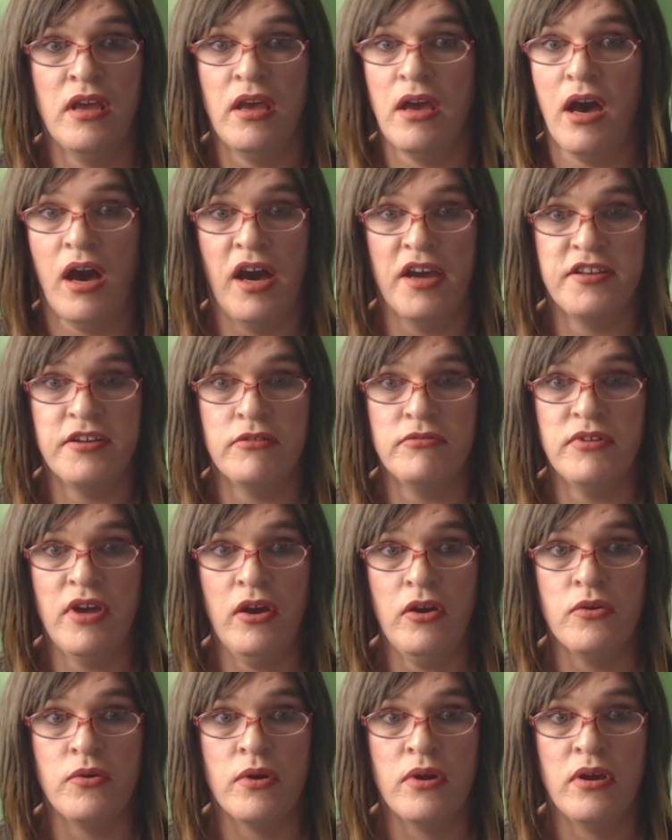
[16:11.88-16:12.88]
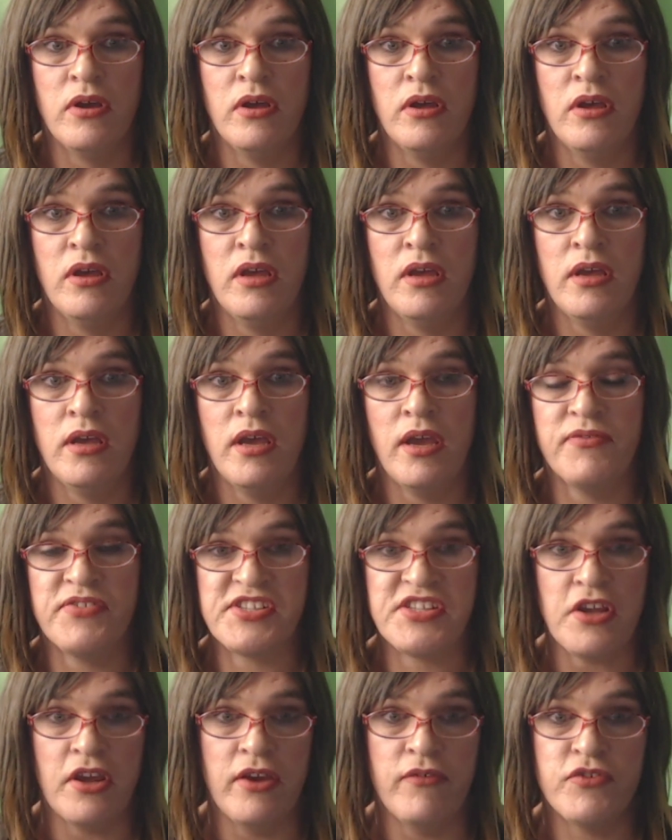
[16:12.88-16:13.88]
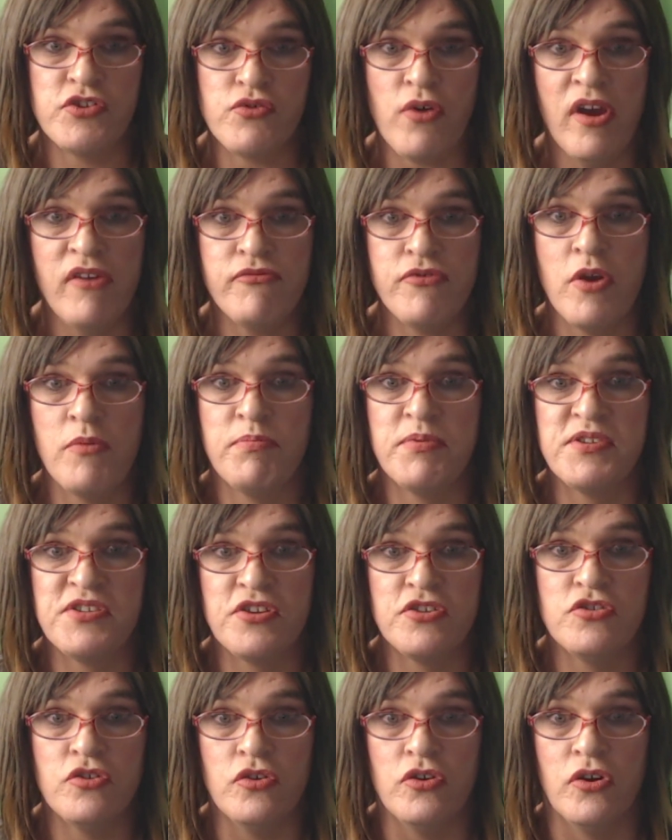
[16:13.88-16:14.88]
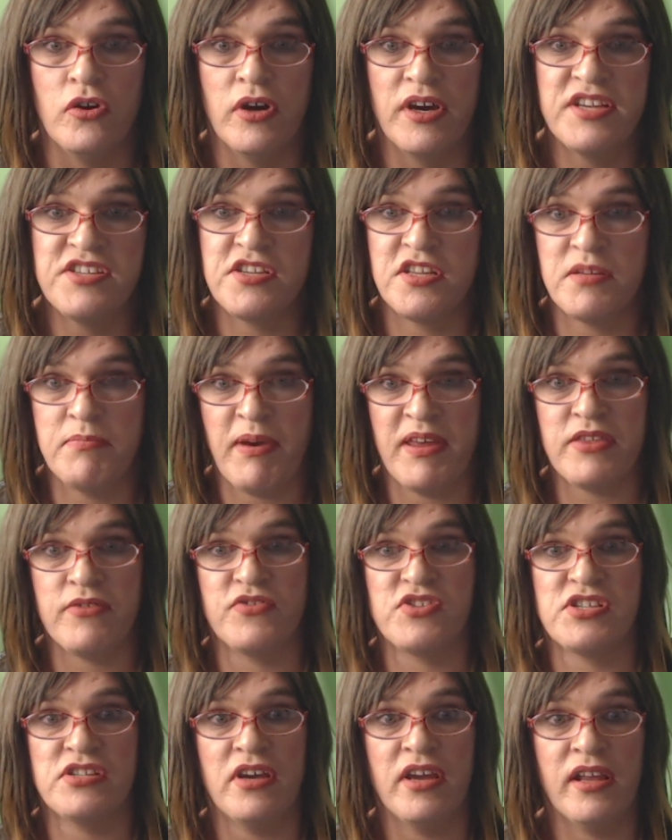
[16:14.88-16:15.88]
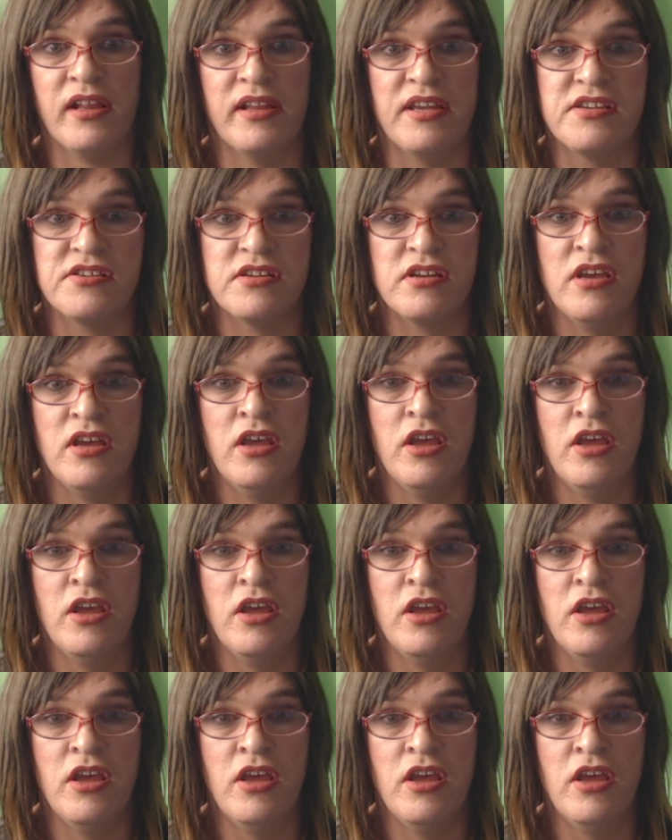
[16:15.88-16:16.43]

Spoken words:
I don't know. If a driver opens a door into the path of a cyclist,